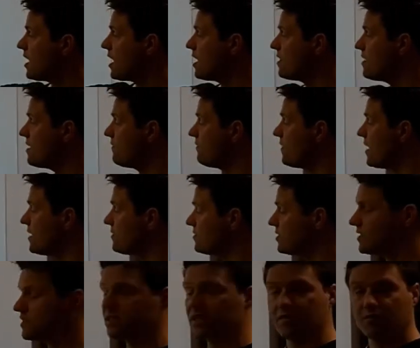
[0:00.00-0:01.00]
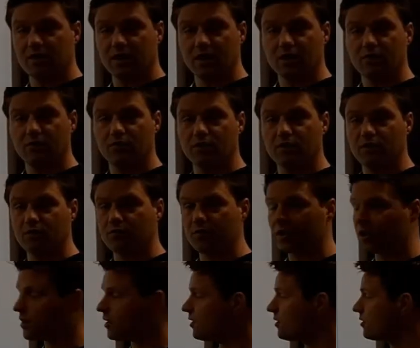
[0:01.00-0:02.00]
and then 5, 6, 7, 8 going over
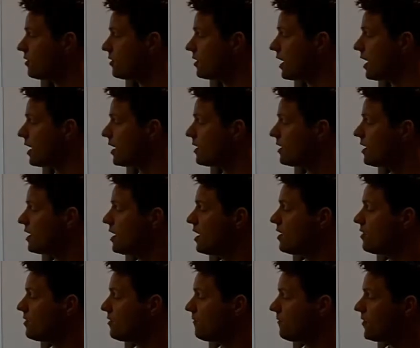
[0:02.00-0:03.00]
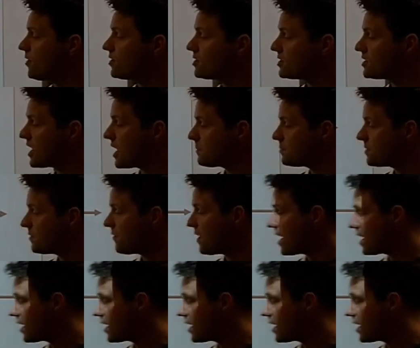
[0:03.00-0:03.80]
here, okay? The first types of